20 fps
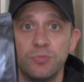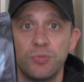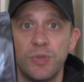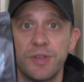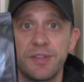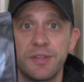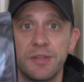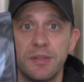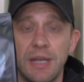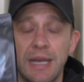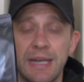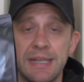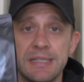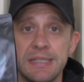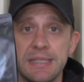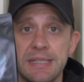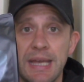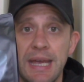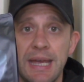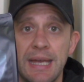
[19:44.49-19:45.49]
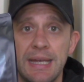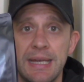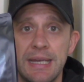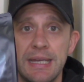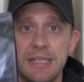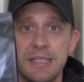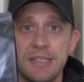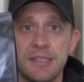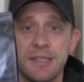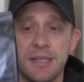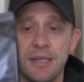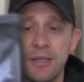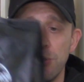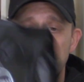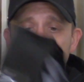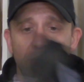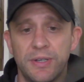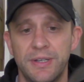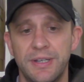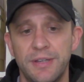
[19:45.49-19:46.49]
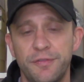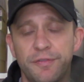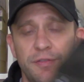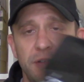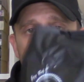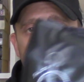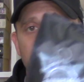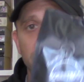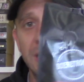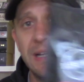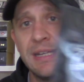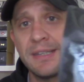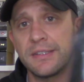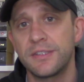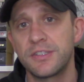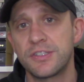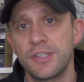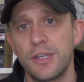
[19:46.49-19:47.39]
with us as we're an affiliate.